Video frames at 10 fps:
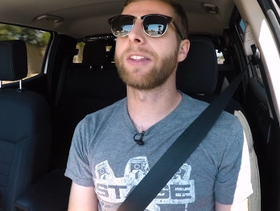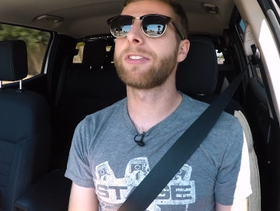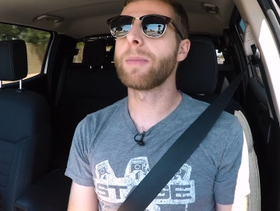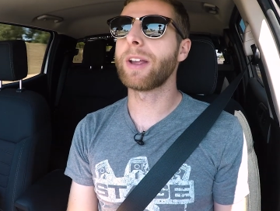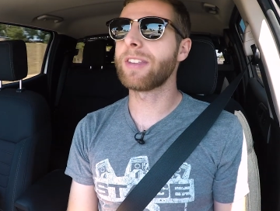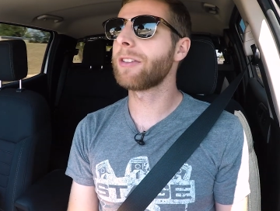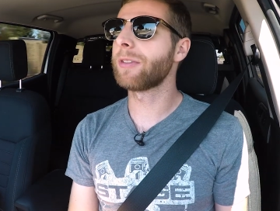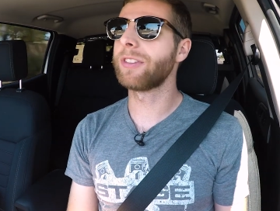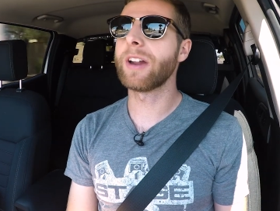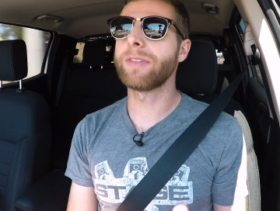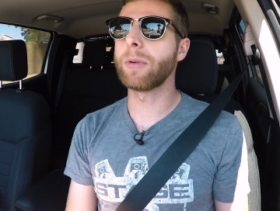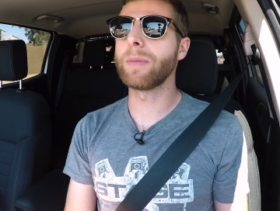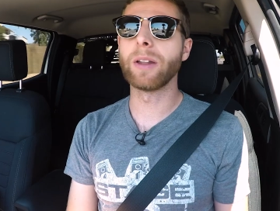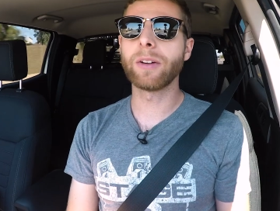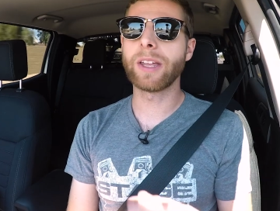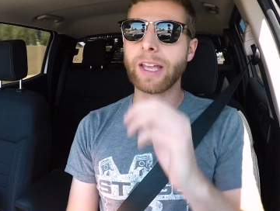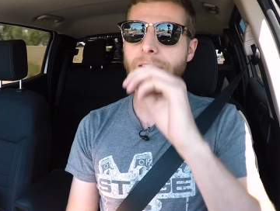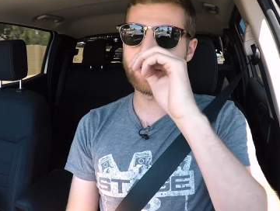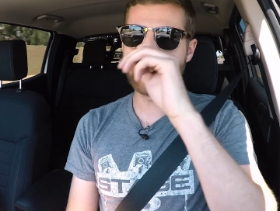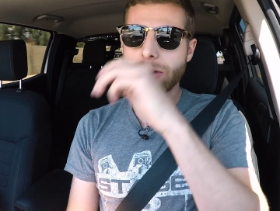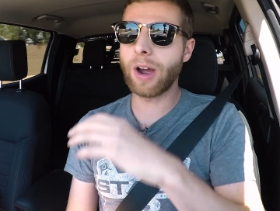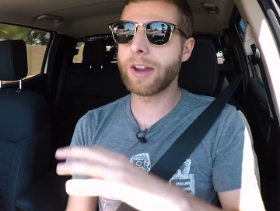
There's some accessory stuff that we've been looking into.